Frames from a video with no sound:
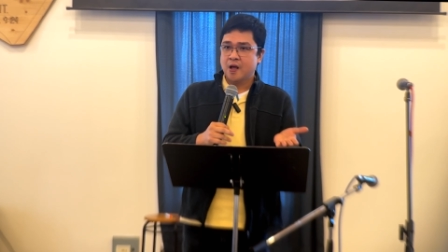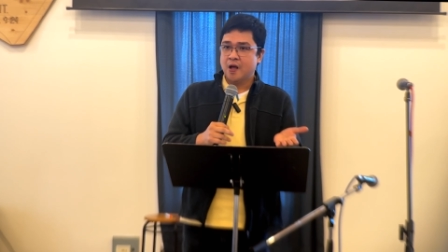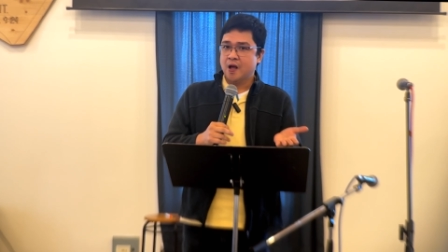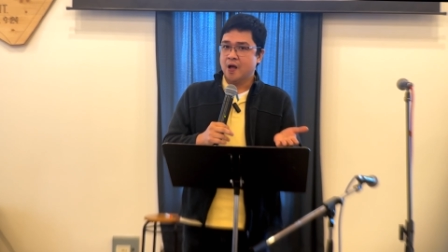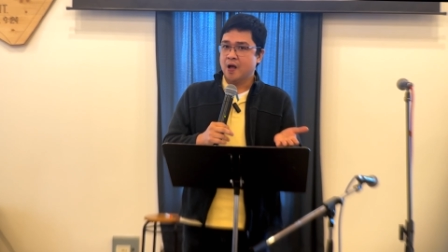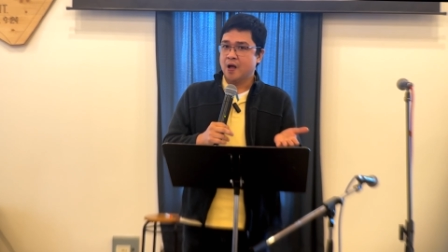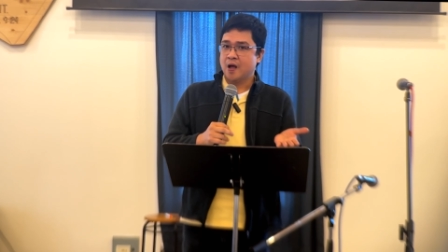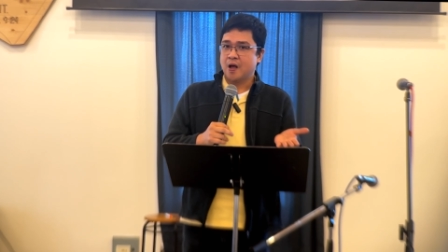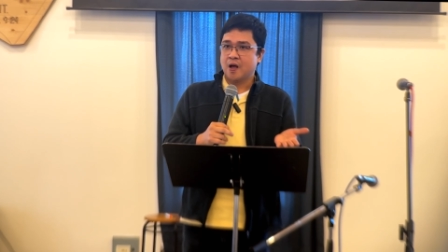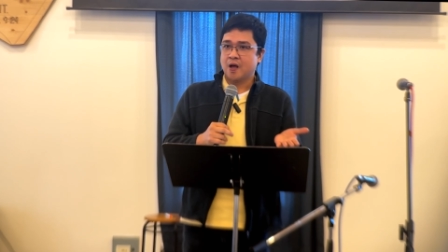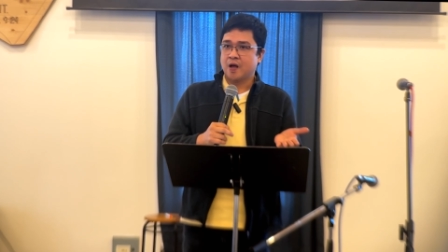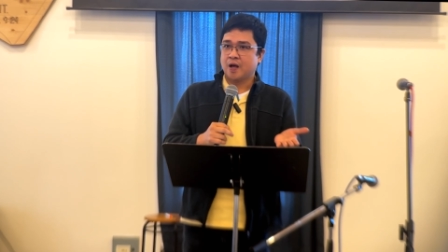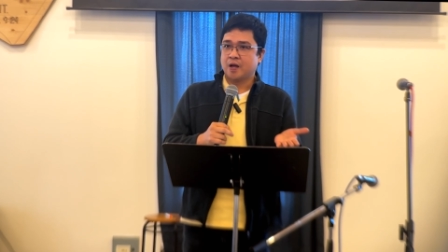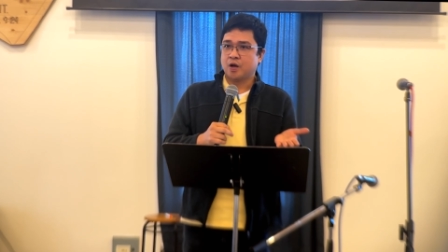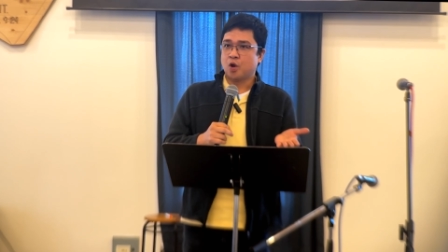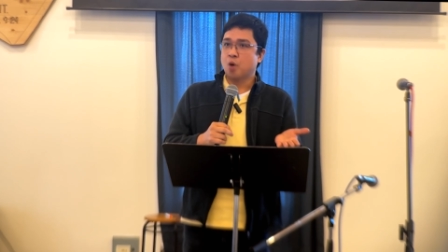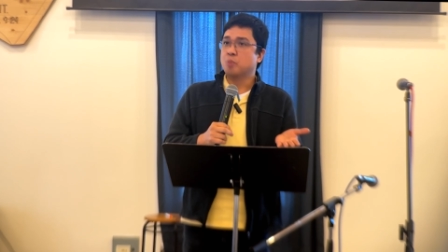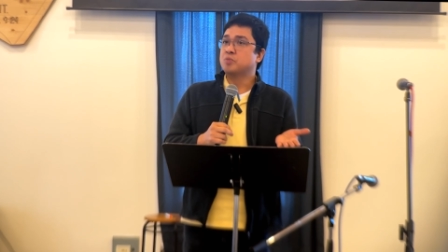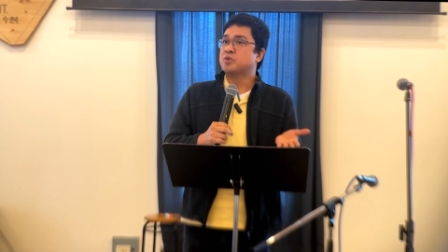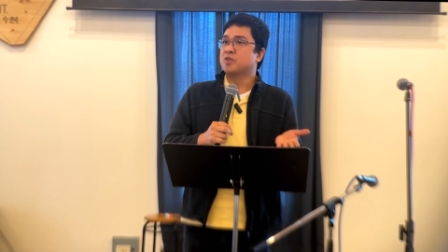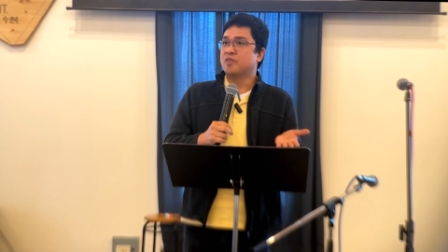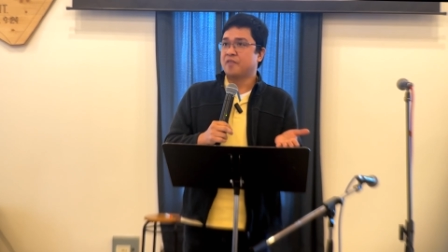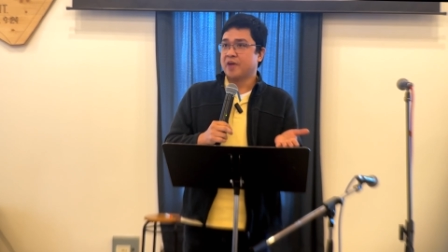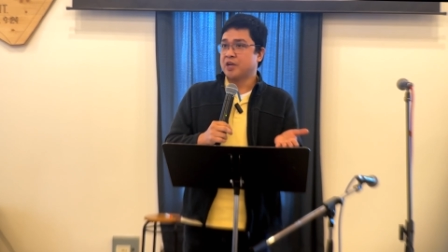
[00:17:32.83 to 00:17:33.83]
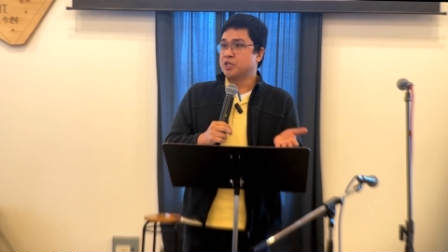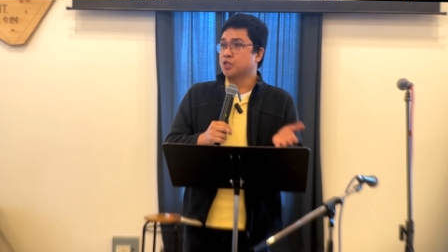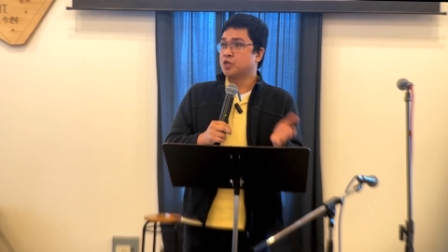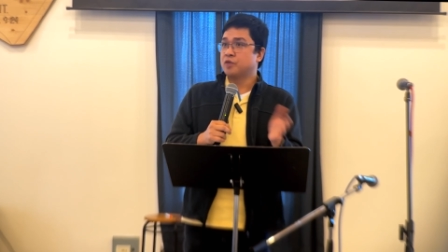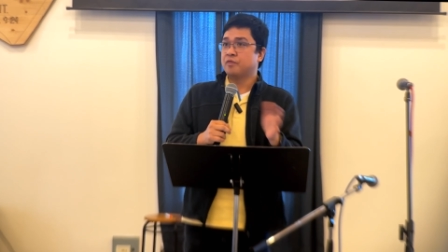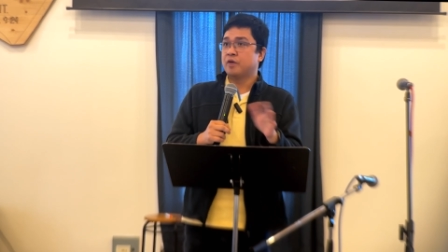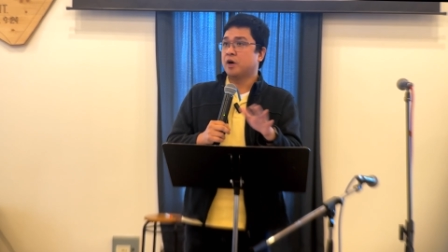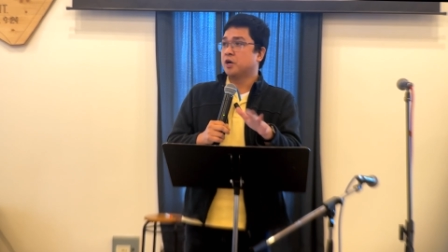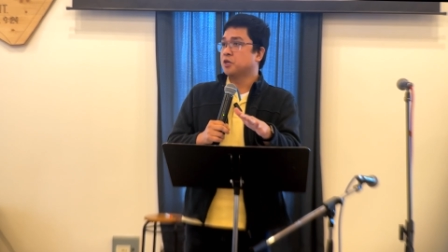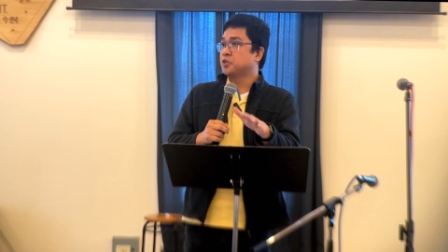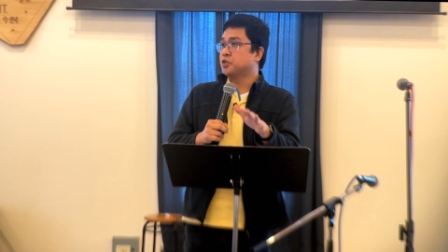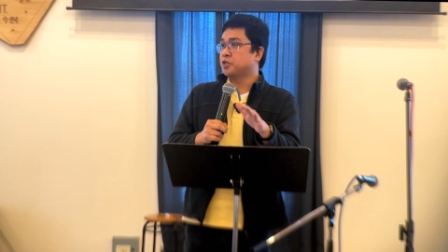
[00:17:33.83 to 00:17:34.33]
uh, an observation
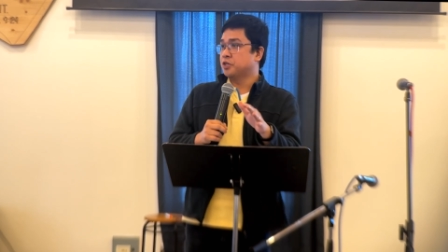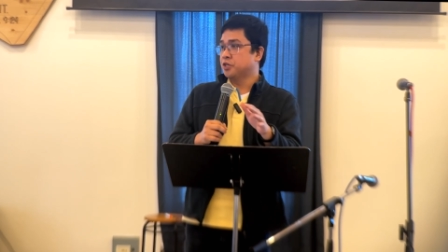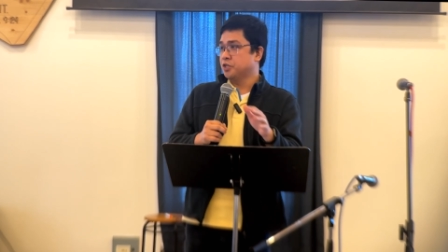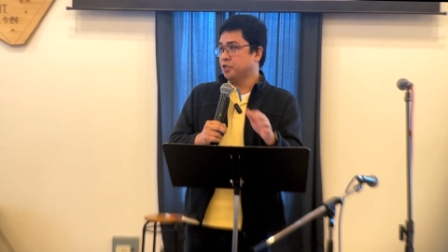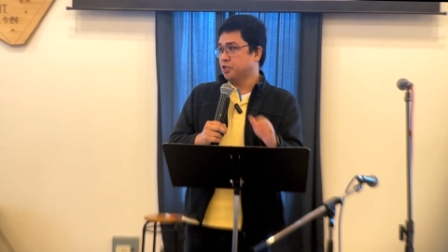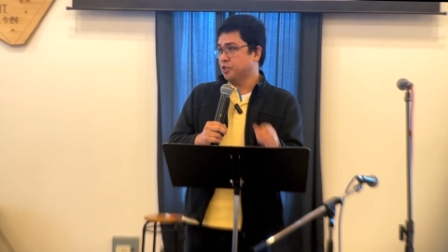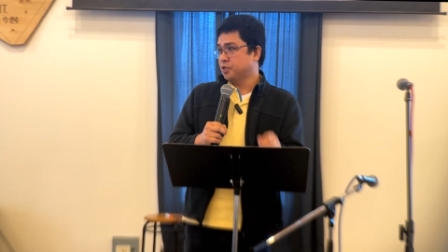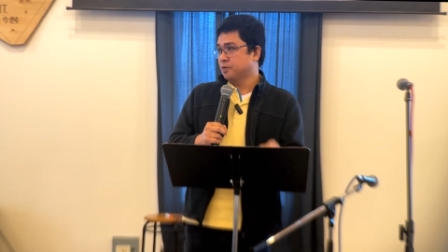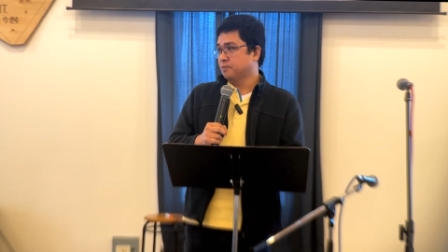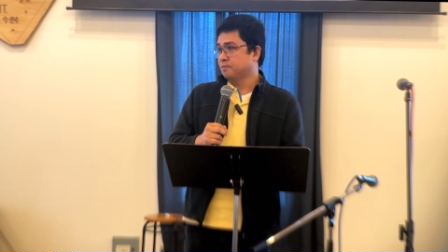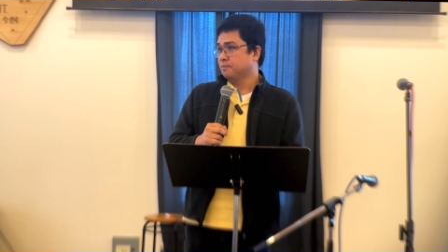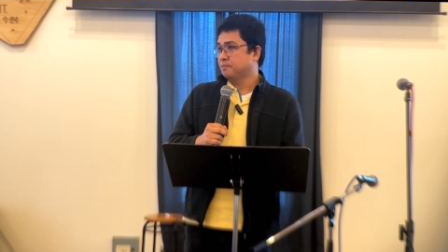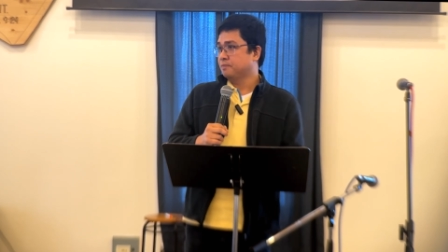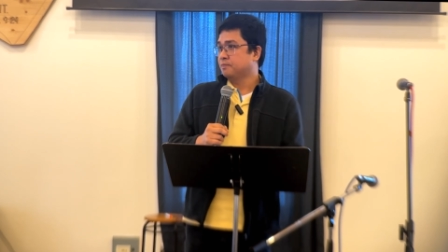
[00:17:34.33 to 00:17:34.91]
of our church,